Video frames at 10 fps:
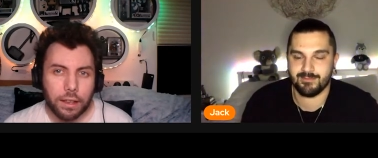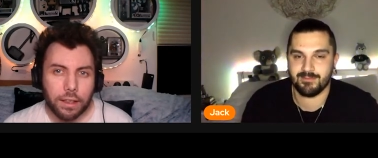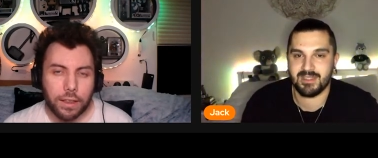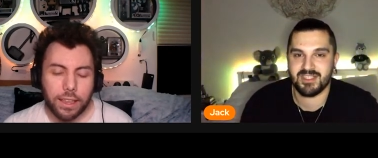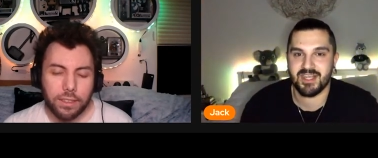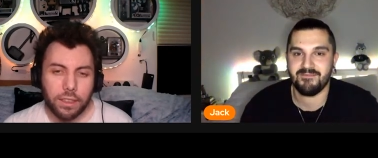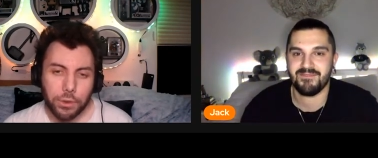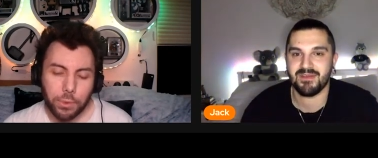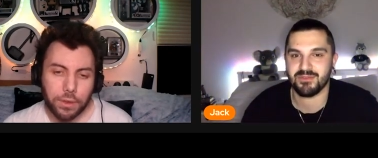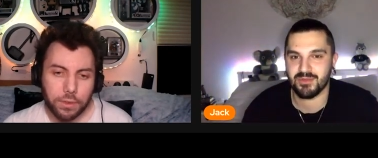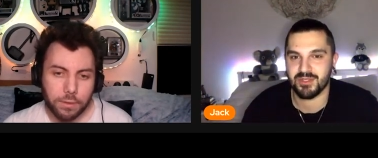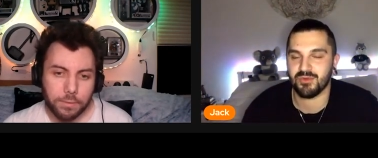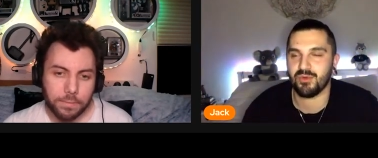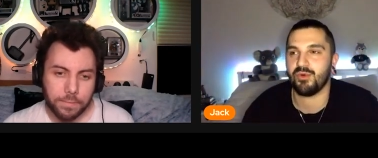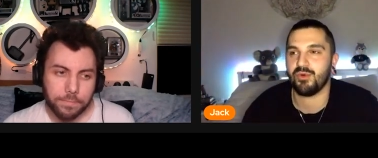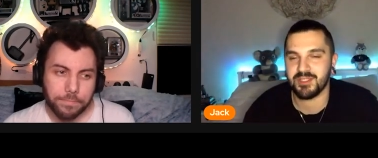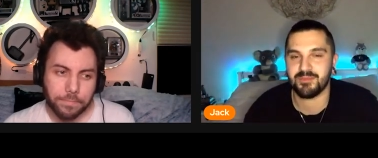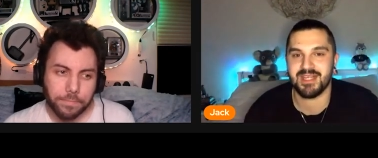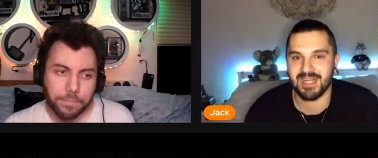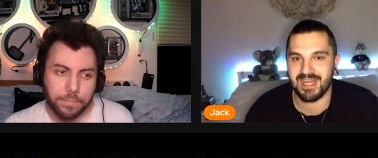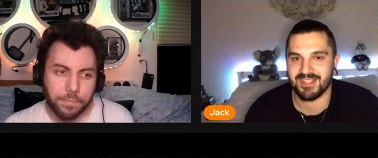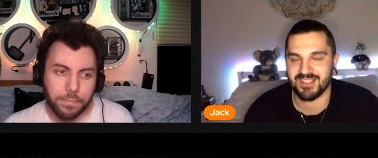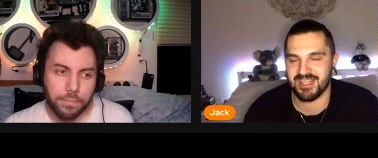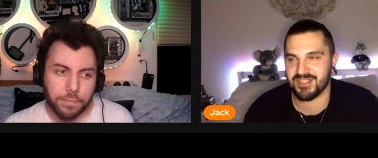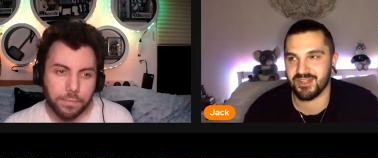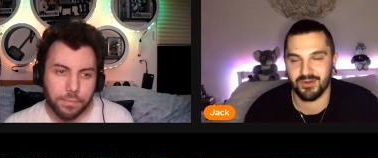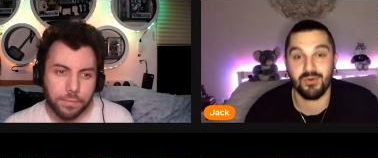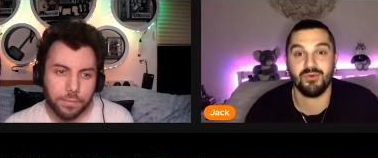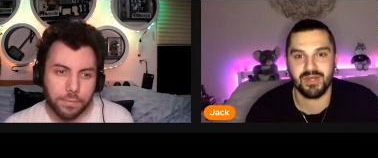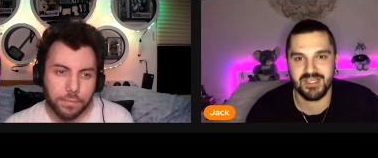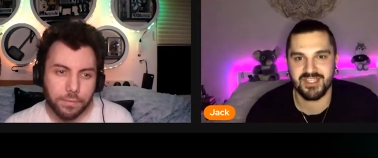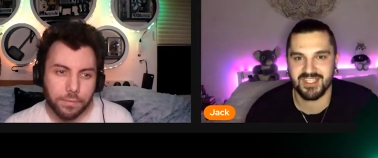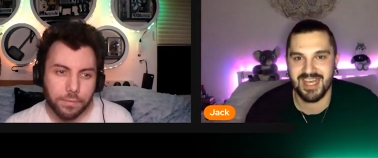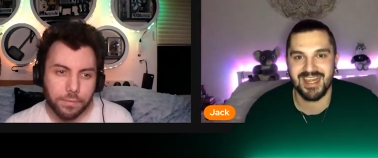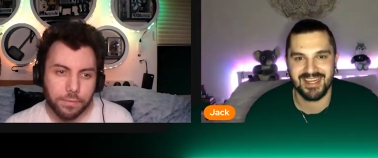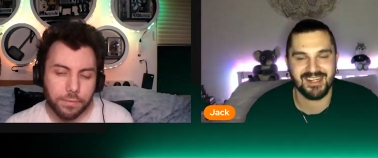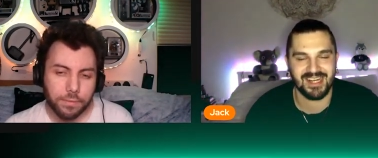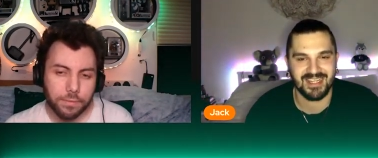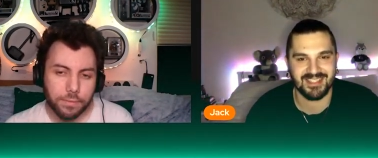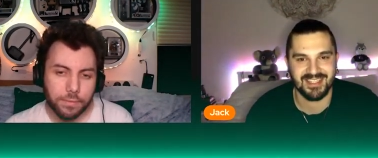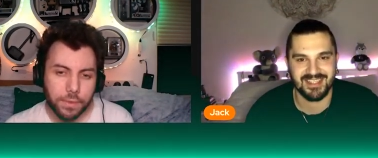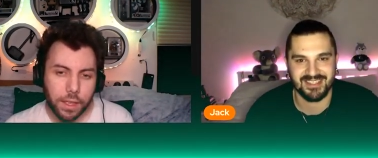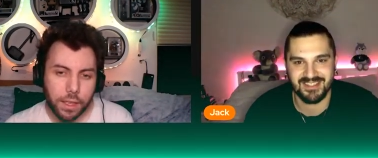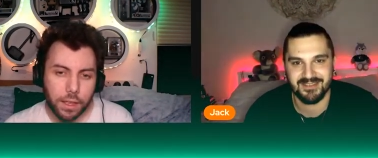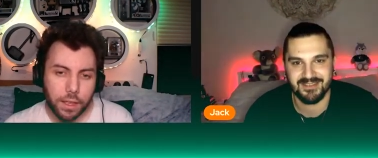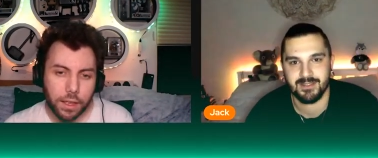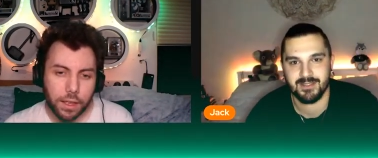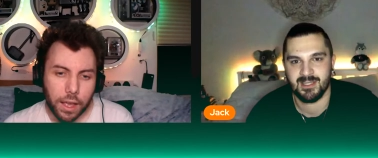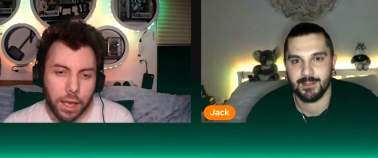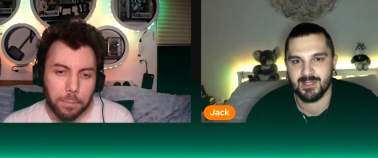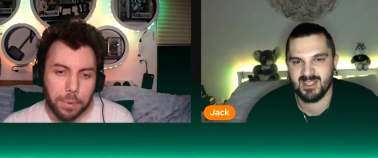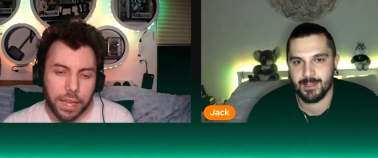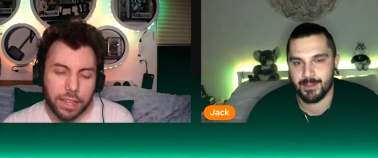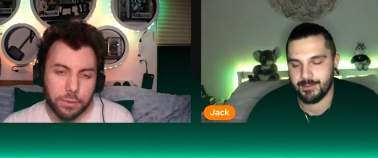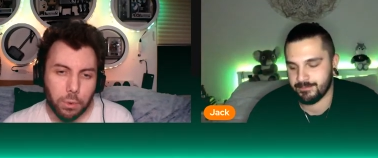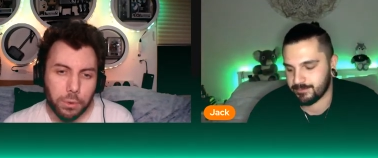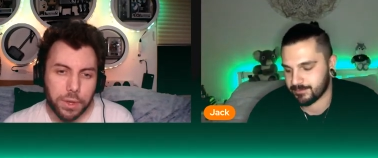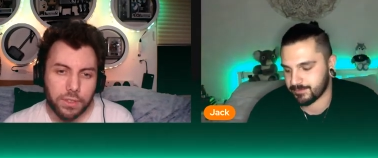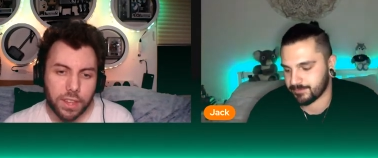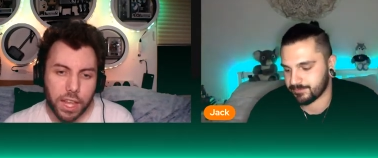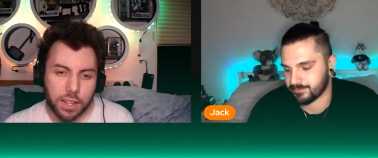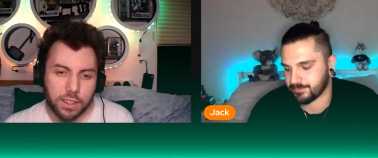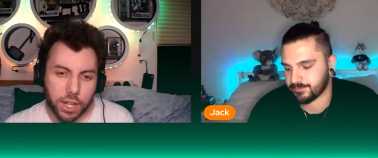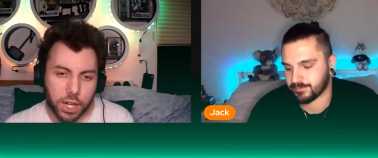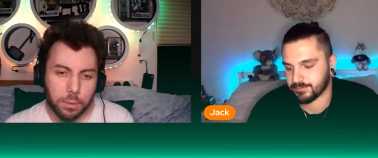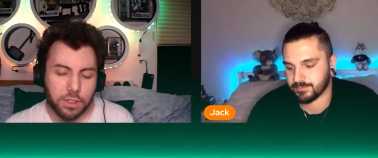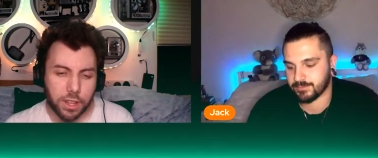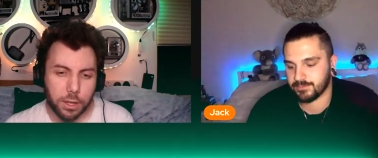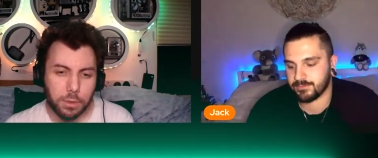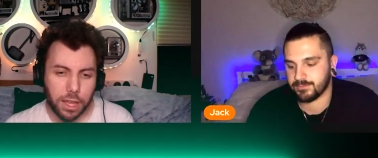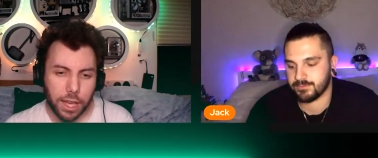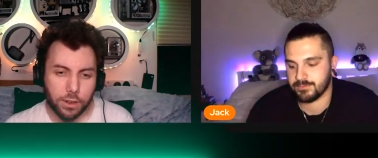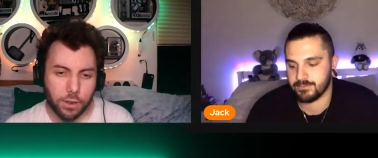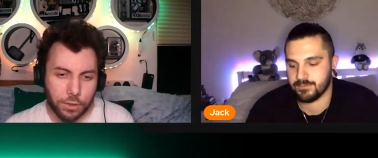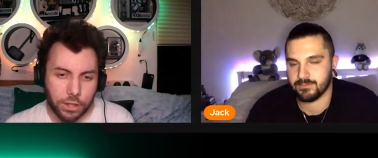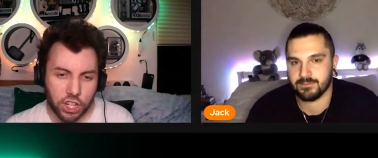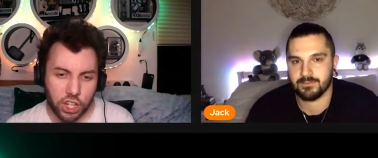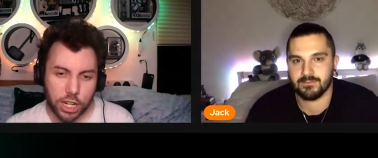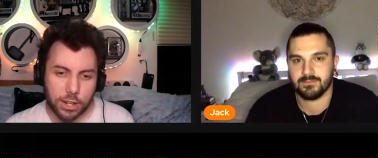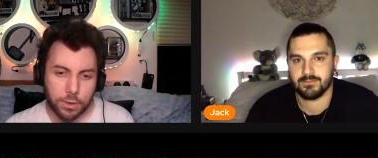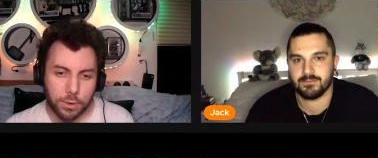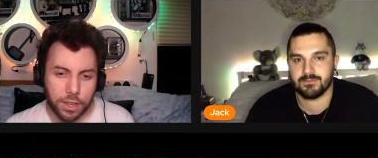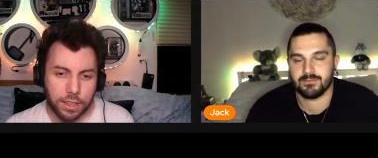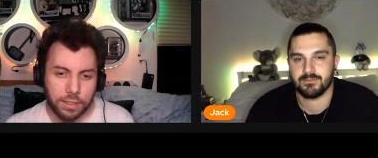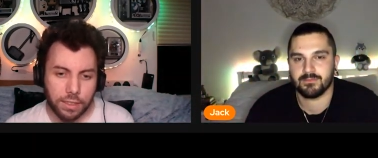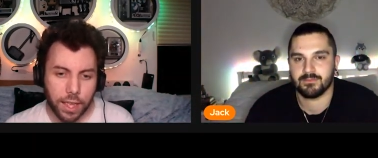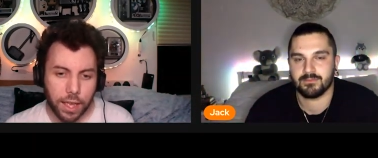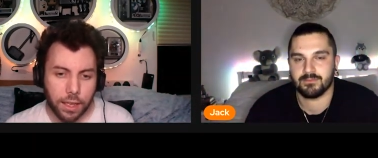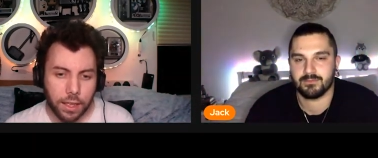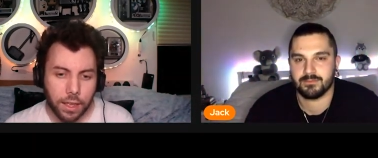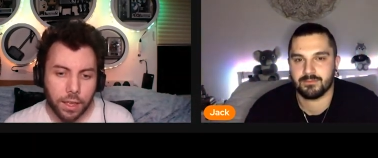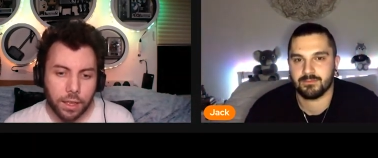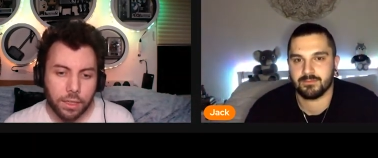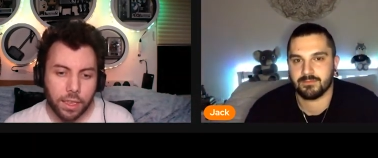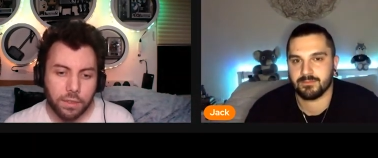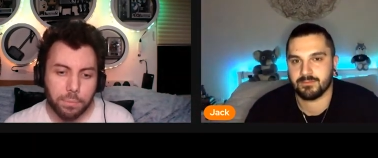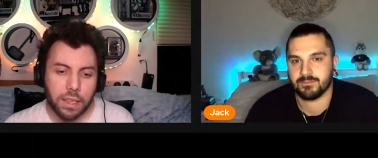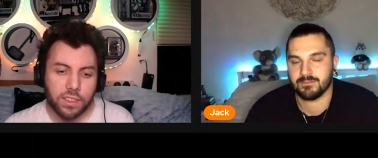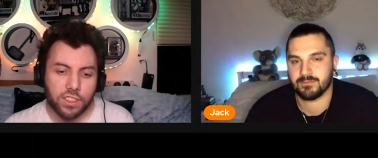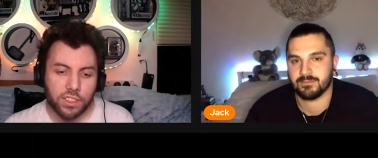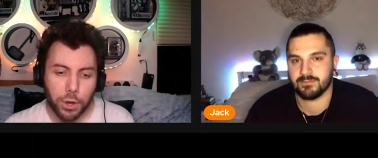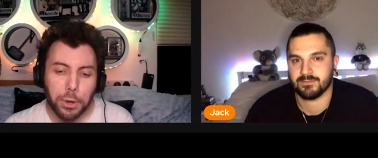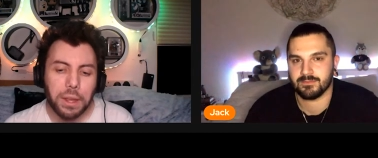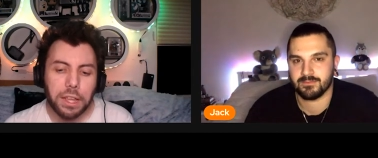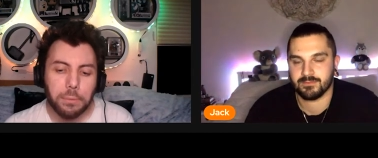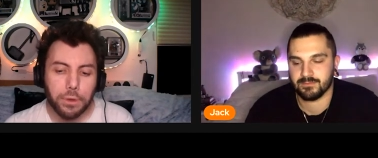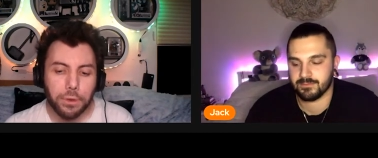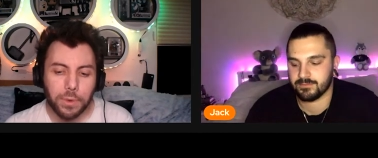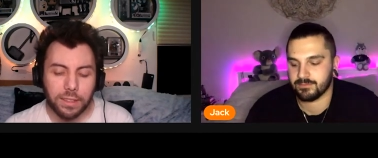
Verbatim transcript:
Speaker 1: There's some like films which will always be classics and always stay classics.
Speaker 2: But it's what we said time and time again on this channel is that there's been so many movies